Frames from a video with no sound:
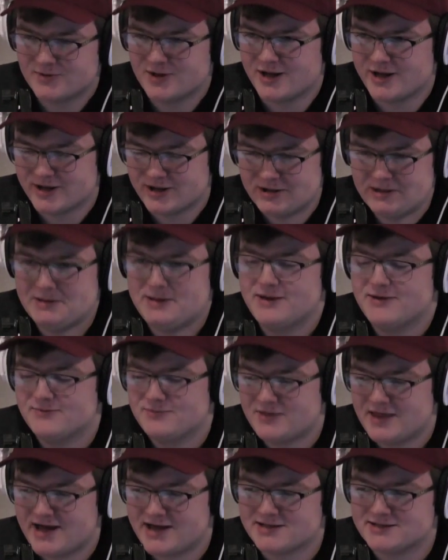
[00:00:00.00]
like,
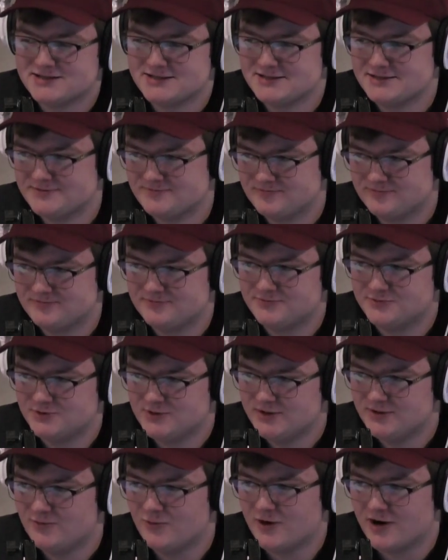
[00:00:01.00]
that's
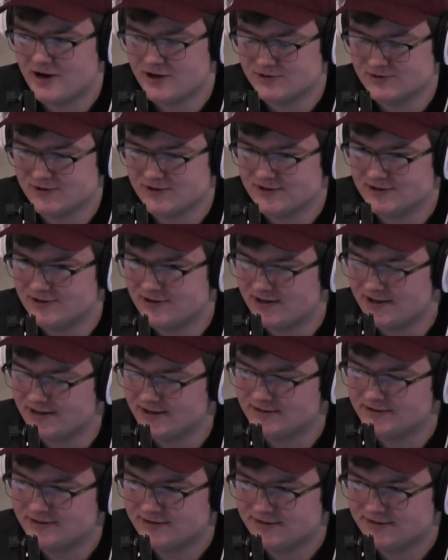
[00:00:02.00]
where I draw the line.